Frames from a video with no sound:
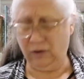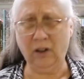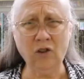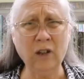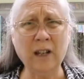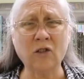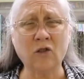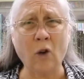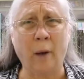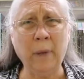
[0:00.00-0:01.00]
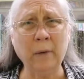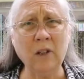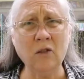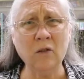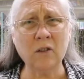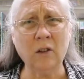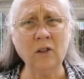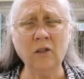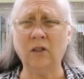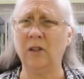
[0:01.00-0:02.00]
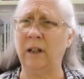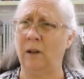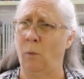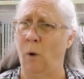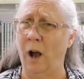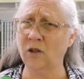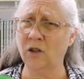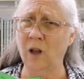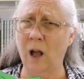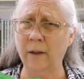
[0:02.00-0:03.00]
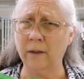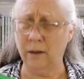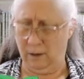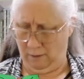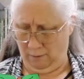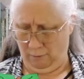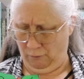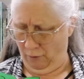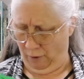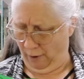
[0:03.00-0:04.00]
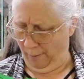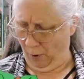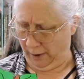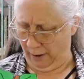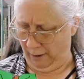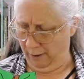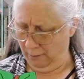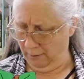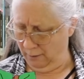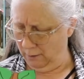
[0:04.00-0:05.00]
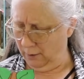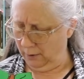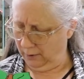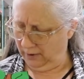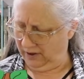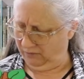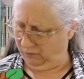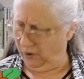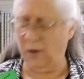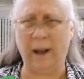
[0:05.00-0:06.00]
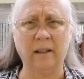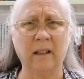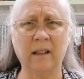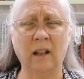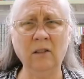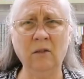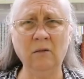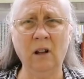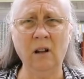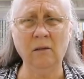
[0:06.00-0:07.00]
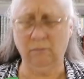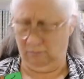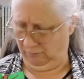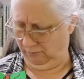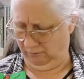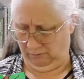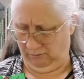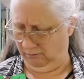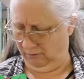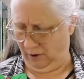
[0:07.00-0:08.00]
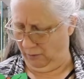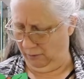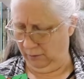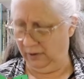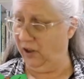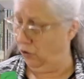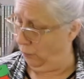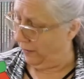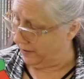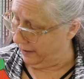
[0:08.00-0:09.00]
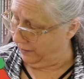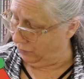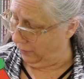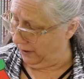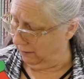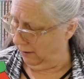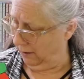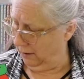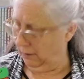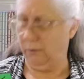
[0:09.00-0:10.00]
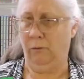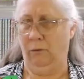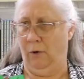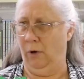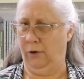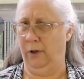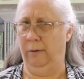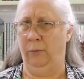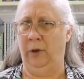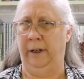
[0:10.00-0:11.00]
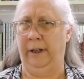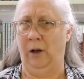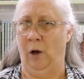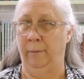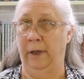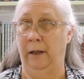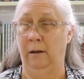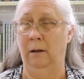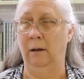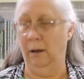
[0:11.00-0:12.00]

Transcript: Did you get strawberry juice on you? Do you need a washcloth? No, I'm okay. Were you out in the sun too long? No. Did you wear sunscreen? No, you didn't put any on me.